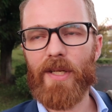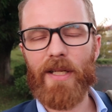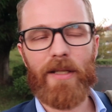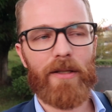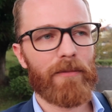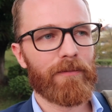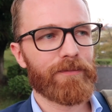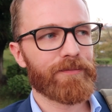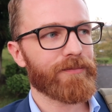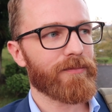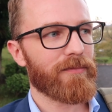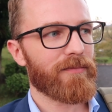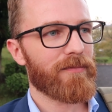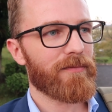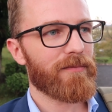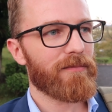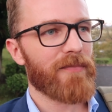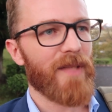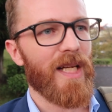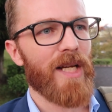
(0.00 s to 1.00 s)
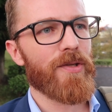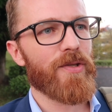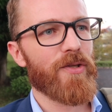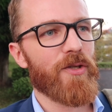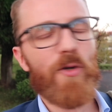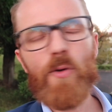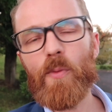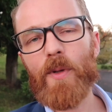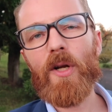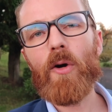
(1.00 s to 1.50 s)
And it's
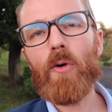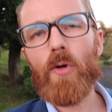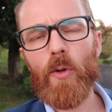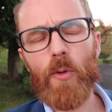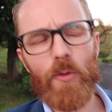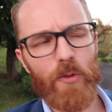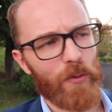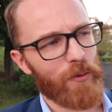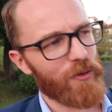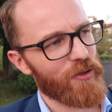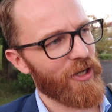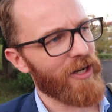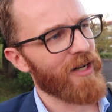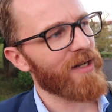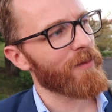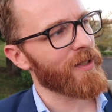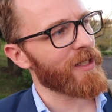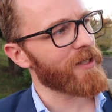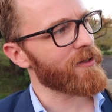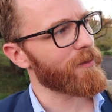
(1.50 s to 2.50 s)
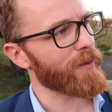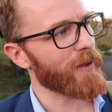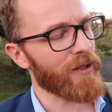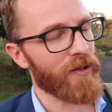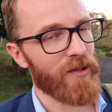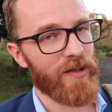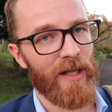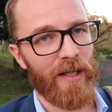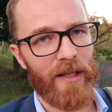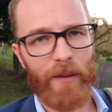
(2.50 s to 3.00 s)
true, we don't go to Germany to build
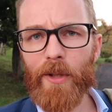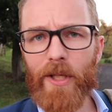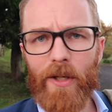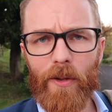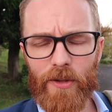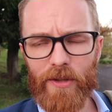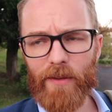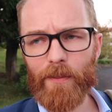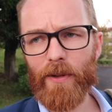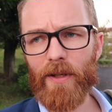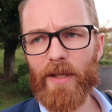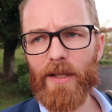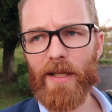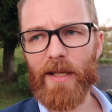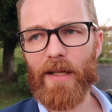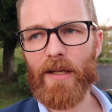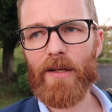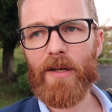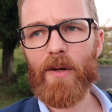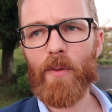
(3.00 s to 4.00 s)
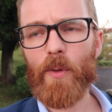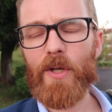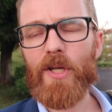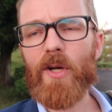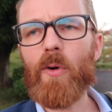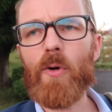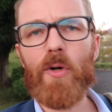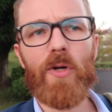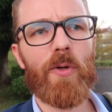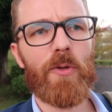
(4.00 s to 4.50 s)
a startup, we go to Berlin. We
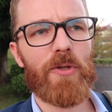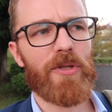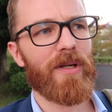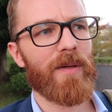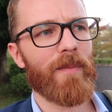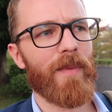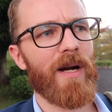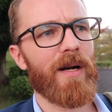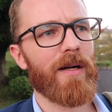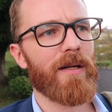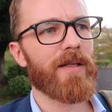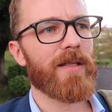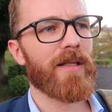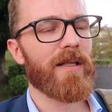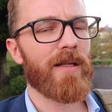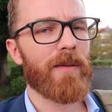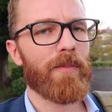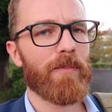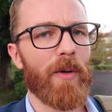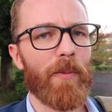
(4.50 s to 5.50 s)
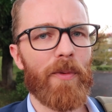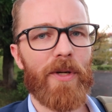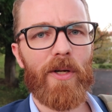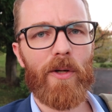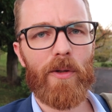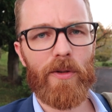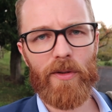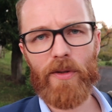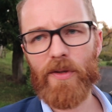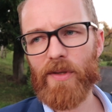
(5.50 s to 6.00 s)
don't go to America, but we
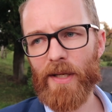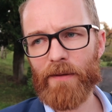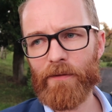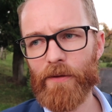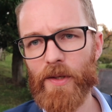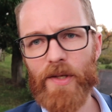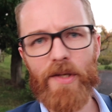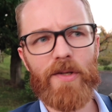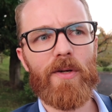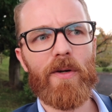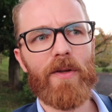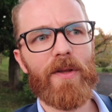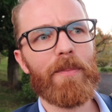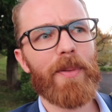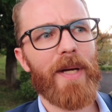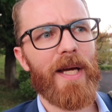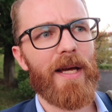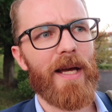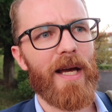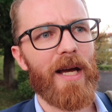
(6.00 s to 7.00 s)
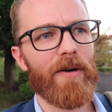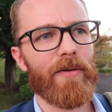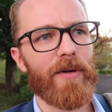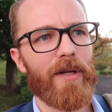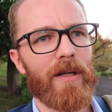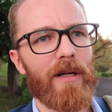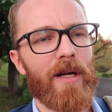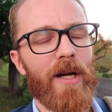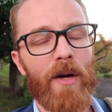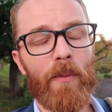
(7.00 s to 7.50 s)
go to San Francisco, the Bay
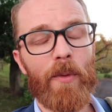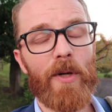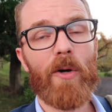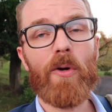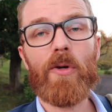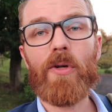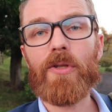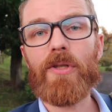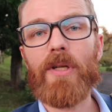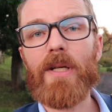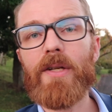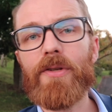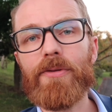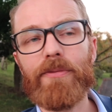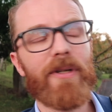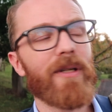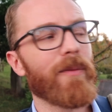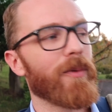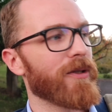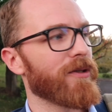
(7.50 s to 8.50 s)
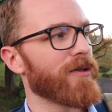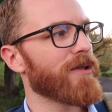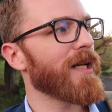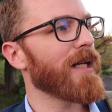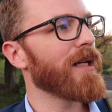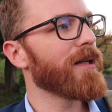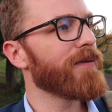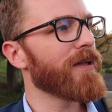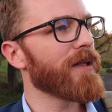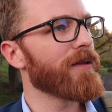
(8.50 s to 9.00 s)
Area. We don't go to Israel, but to
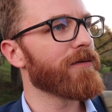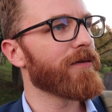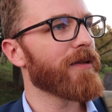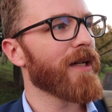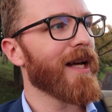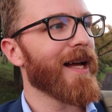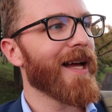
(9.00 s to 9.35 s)
Tel Aviv.